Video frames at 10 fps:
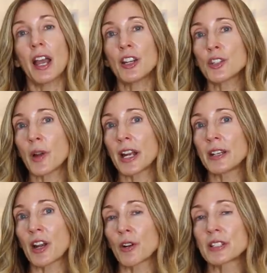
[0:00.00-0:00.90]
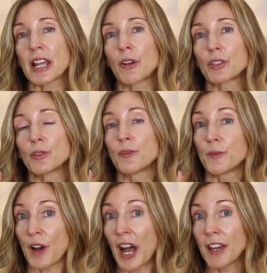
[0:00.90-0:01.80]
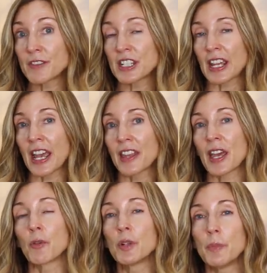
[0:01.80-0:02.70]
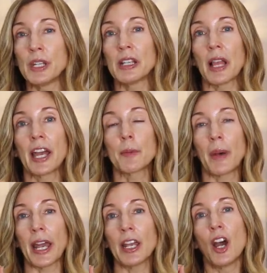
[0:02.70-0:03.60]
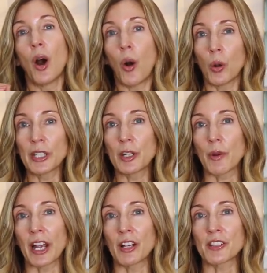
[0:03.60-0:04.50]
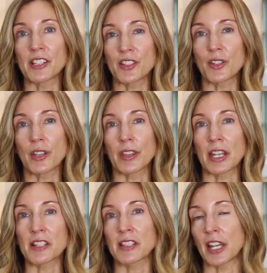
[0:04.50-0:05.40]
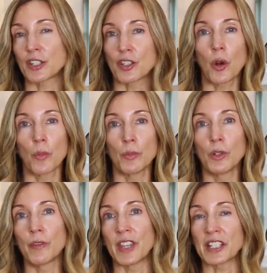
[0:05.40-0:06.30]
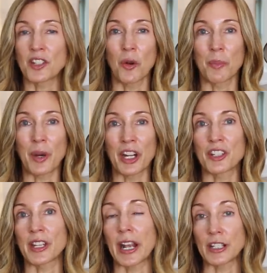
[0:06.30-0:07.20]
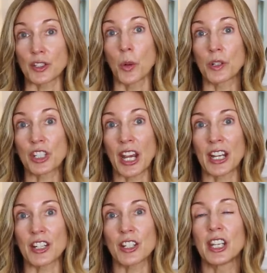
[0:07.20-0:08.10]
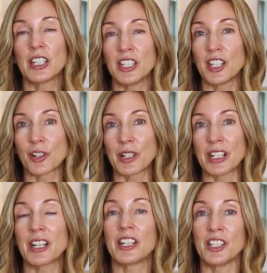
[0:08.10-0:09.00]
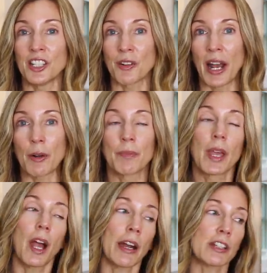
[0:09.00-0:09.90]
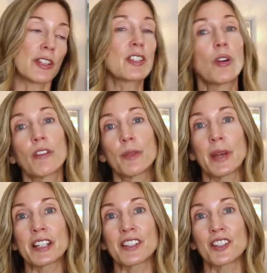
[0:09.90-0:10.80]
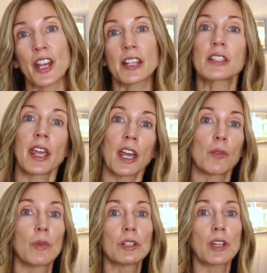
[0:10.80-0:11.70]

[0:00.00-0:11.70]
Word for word: I'm gonna try to narrow it down to five today. That would be like my holy grails. These are the things that don't move, that don't budge, that I don't change year in, year out. All right, so let's go over the medicine chest and we'll